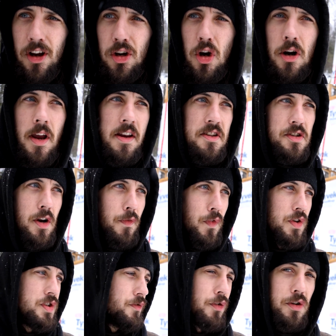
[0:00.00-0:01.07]
cooking
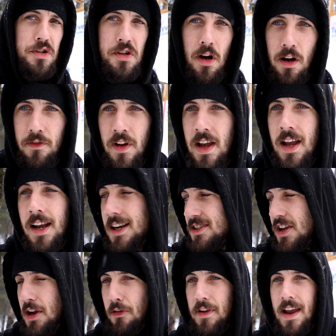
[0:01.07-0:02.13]
surface first off, because
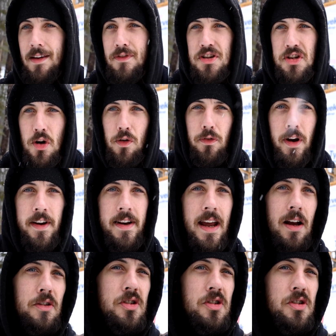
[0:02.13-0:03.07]
I only have the stove right now.